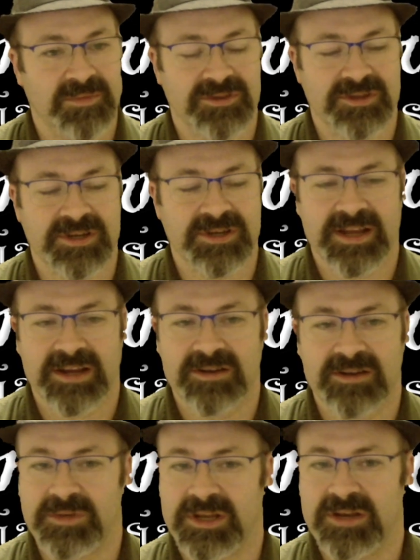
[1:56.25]
but the
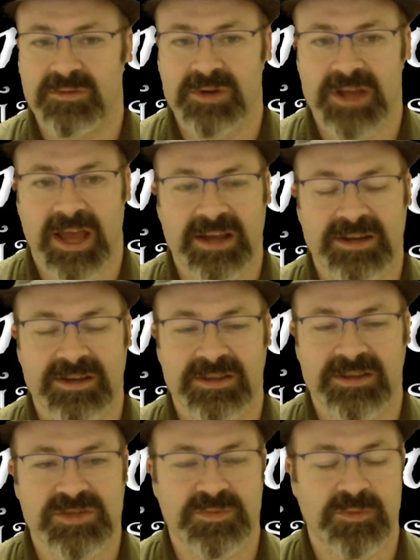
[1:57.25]
detective didn't react to
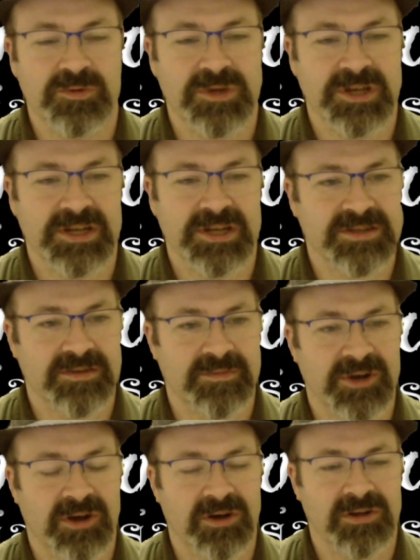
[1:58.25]
the spookiness of them
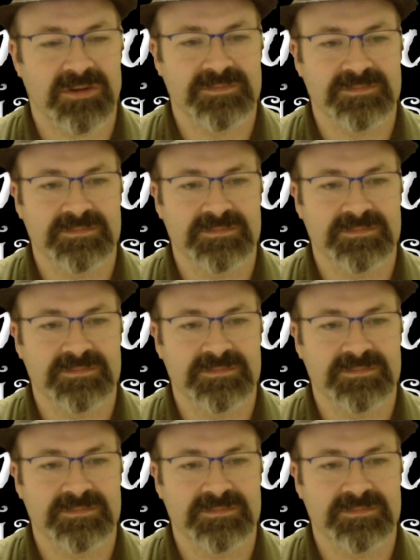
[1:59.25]
at all.